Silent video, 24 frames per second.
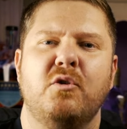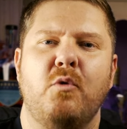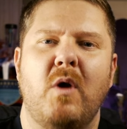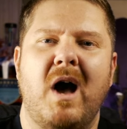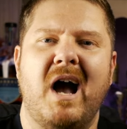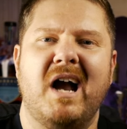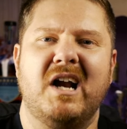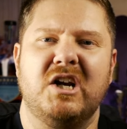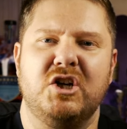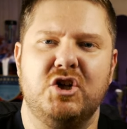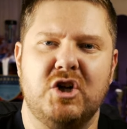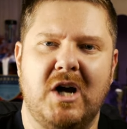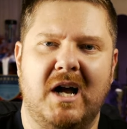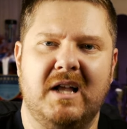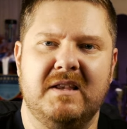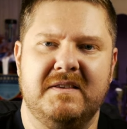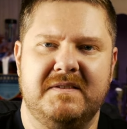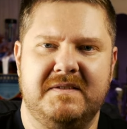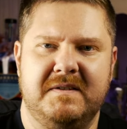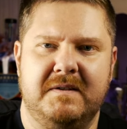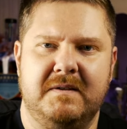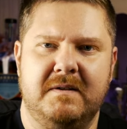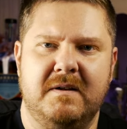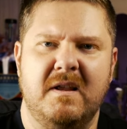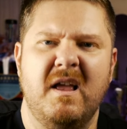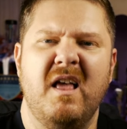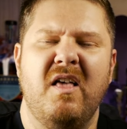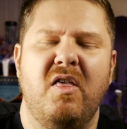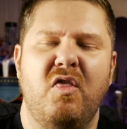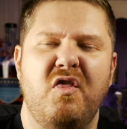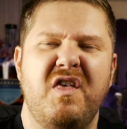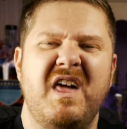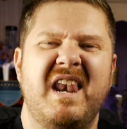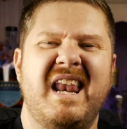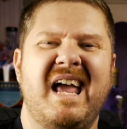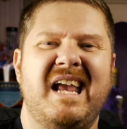Rock Johnson
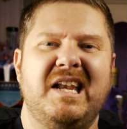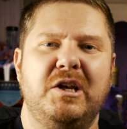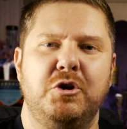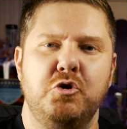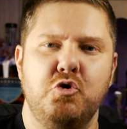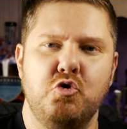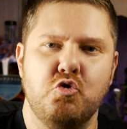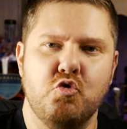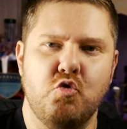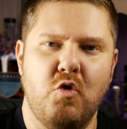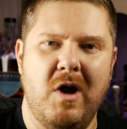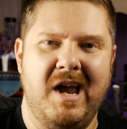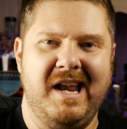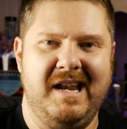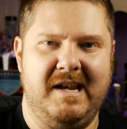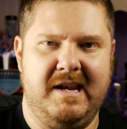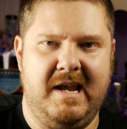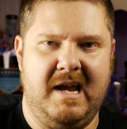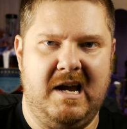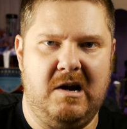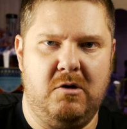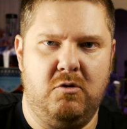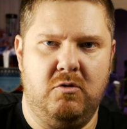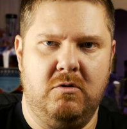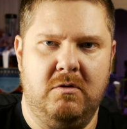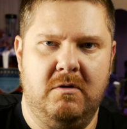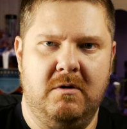than I do right now.